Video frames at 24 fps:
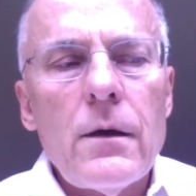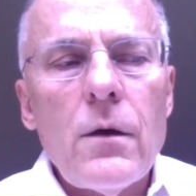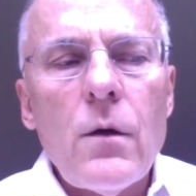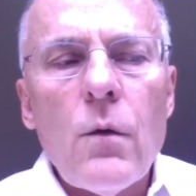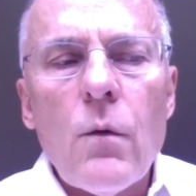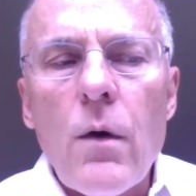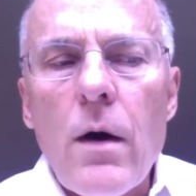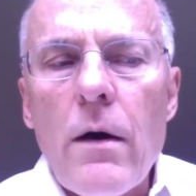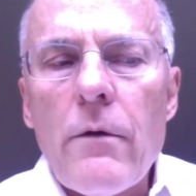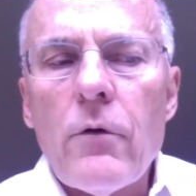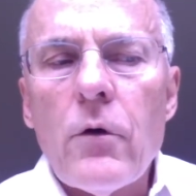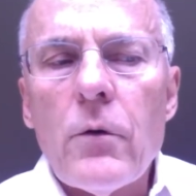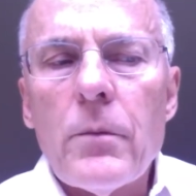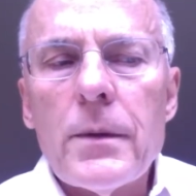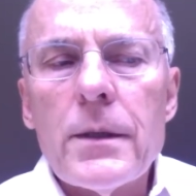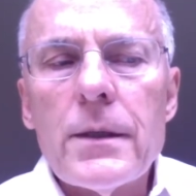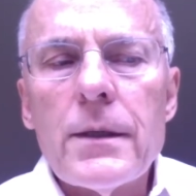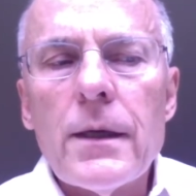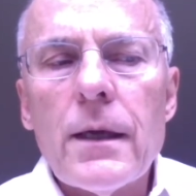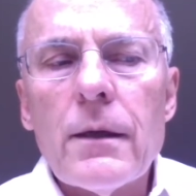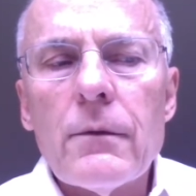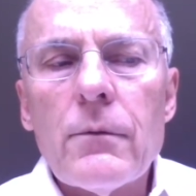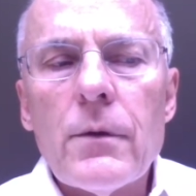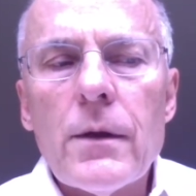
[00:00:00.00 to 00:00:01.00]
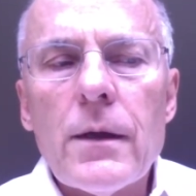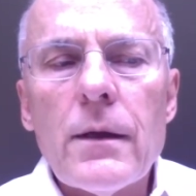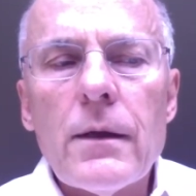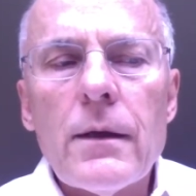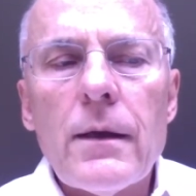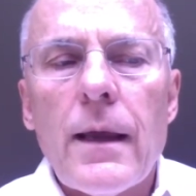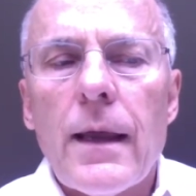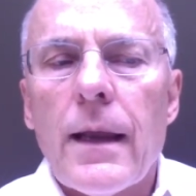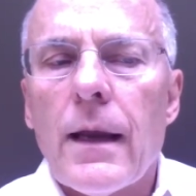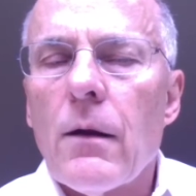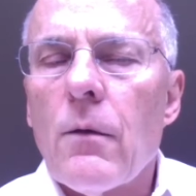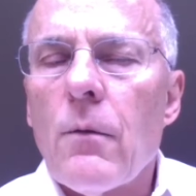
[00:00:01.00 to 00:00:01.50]
What will be done with it
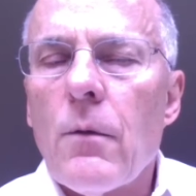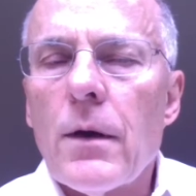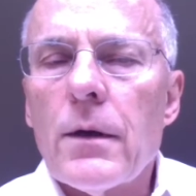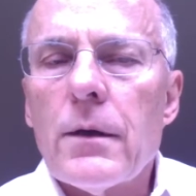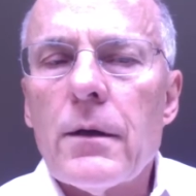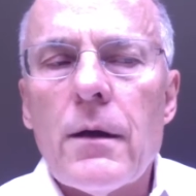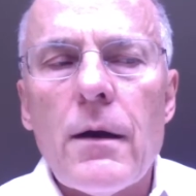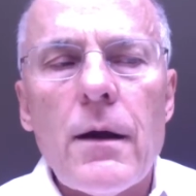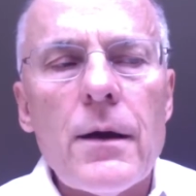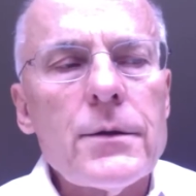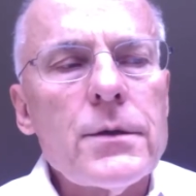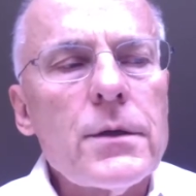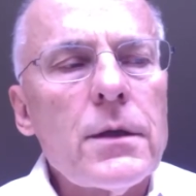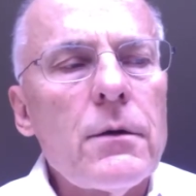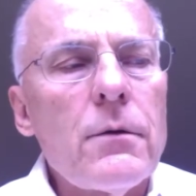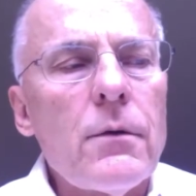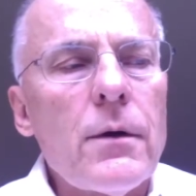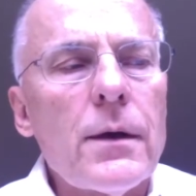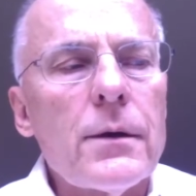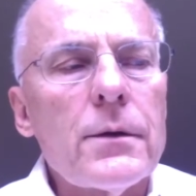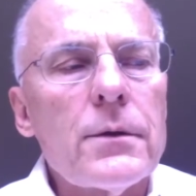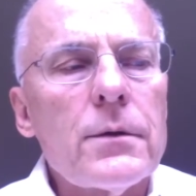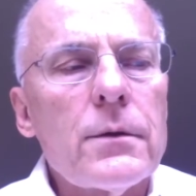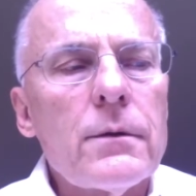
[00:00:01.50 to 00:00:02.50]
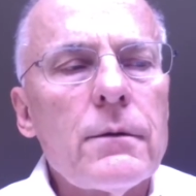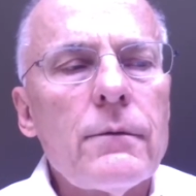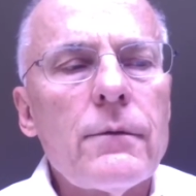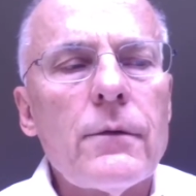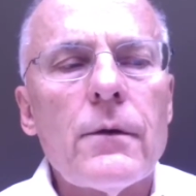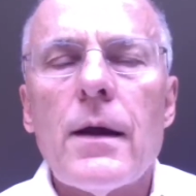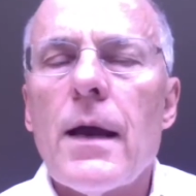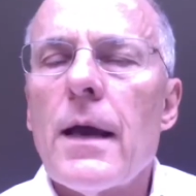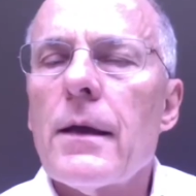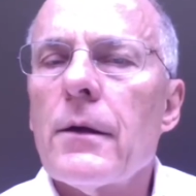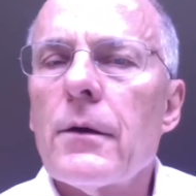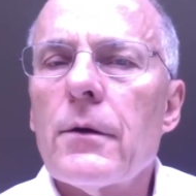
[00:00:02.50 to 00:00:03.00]
and at what consequence
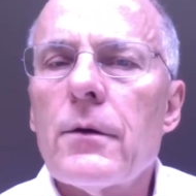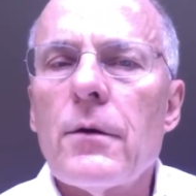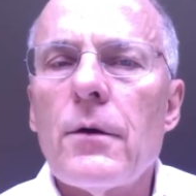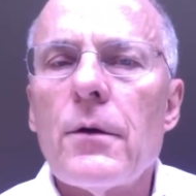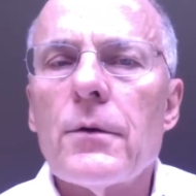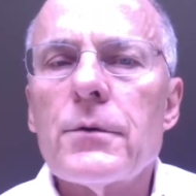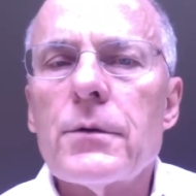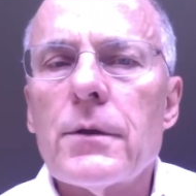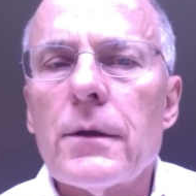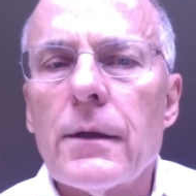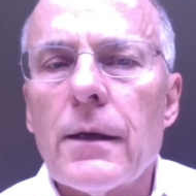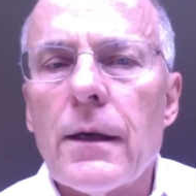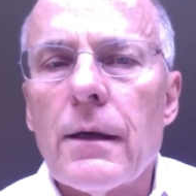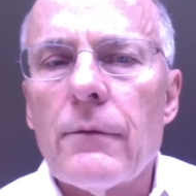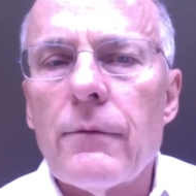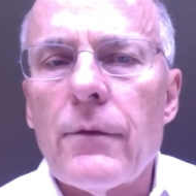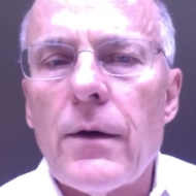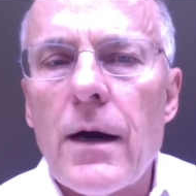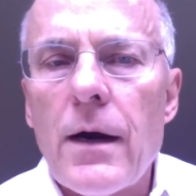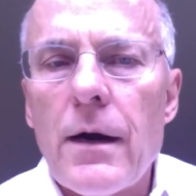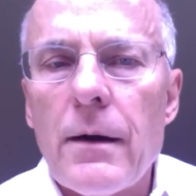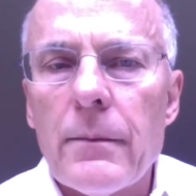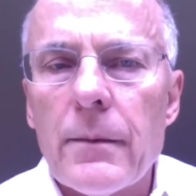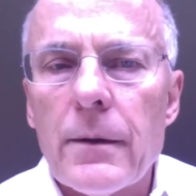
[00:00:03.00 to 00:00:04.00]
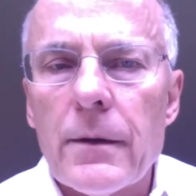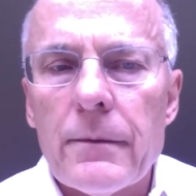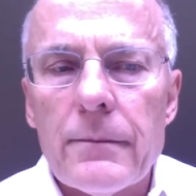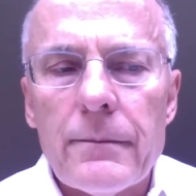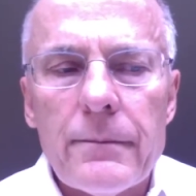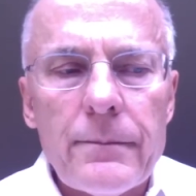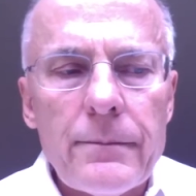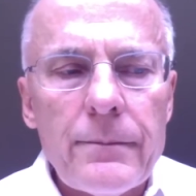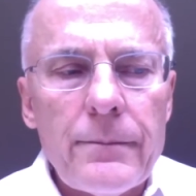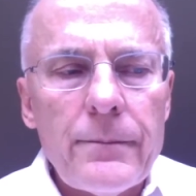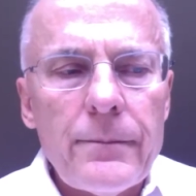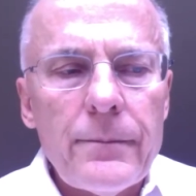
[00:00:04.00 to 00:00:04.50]
for agriculture and the environment
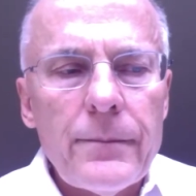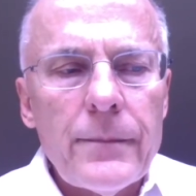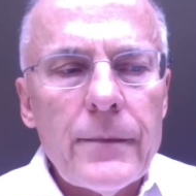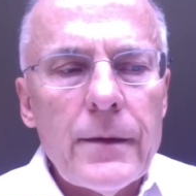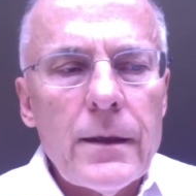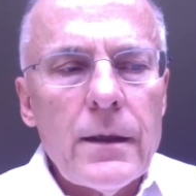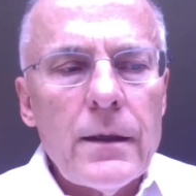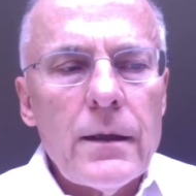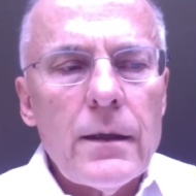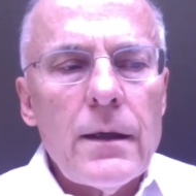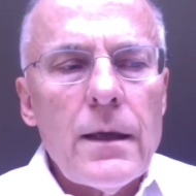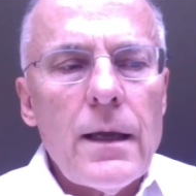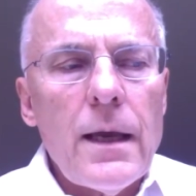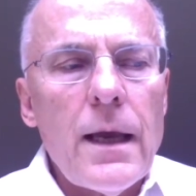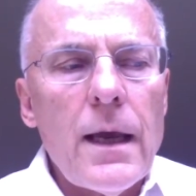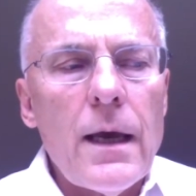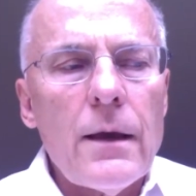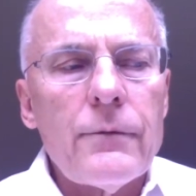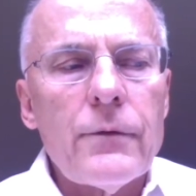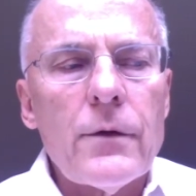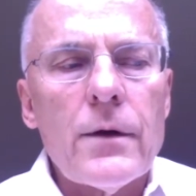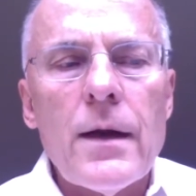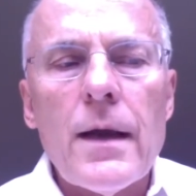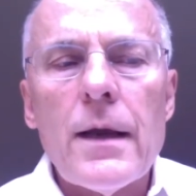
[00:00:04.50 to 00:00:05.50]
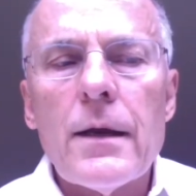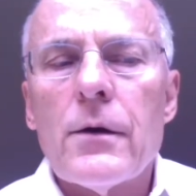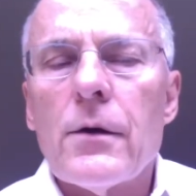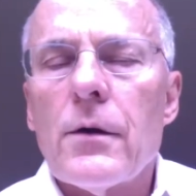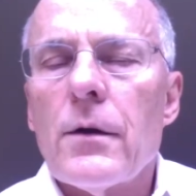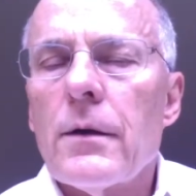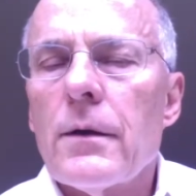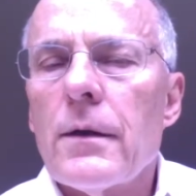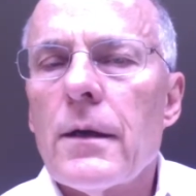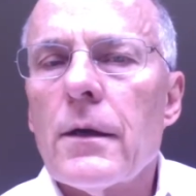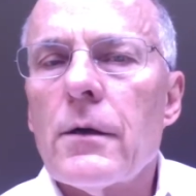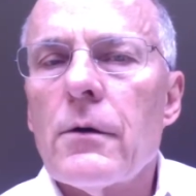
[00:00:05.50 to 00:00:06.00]
and for
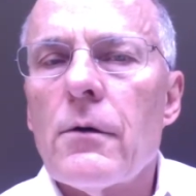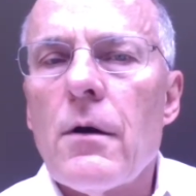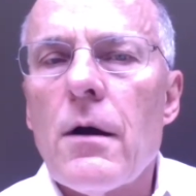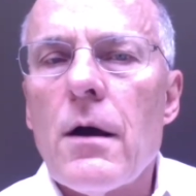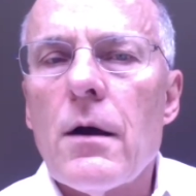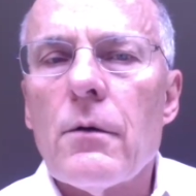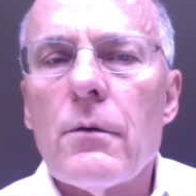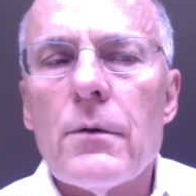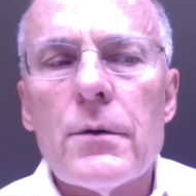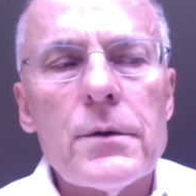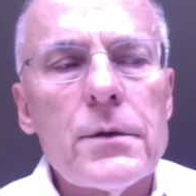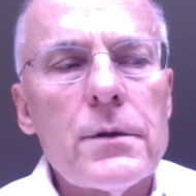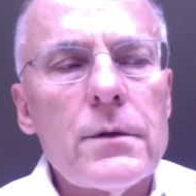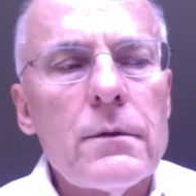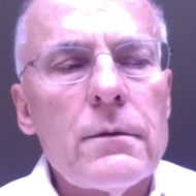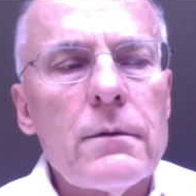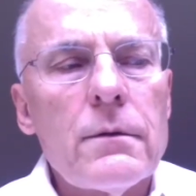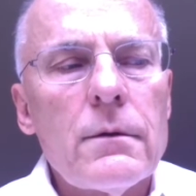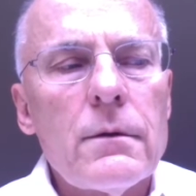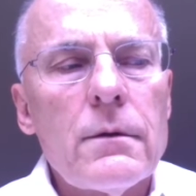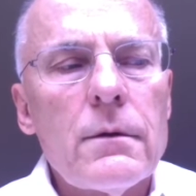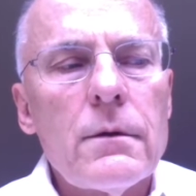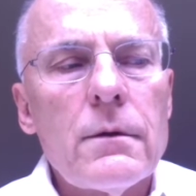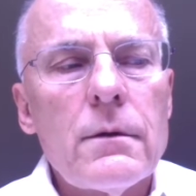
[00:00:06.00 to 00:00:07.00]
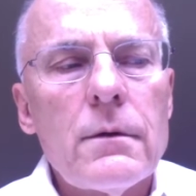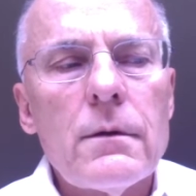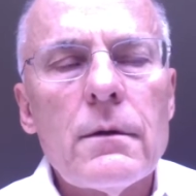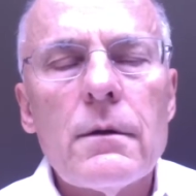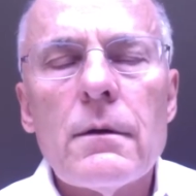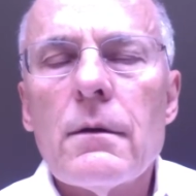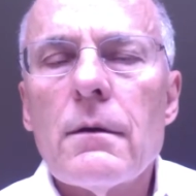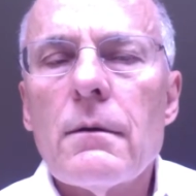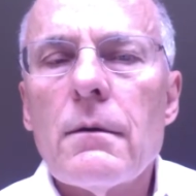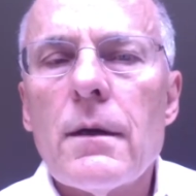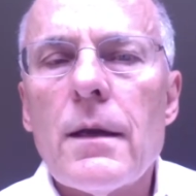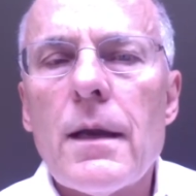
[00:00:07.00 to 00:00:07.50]
Nicaragua's
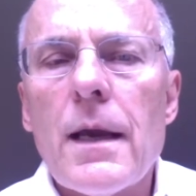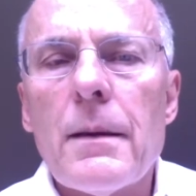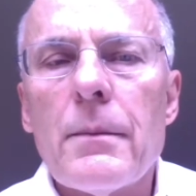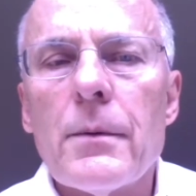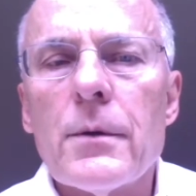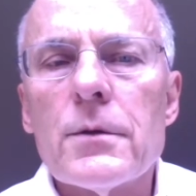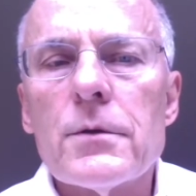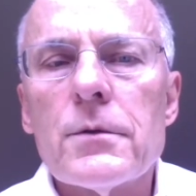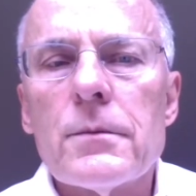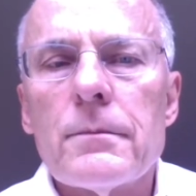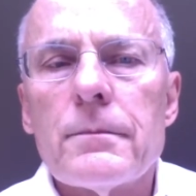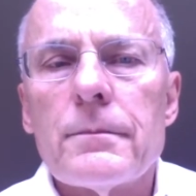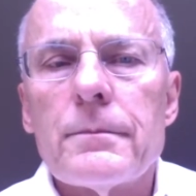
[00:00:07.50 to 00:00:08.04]
neighbors?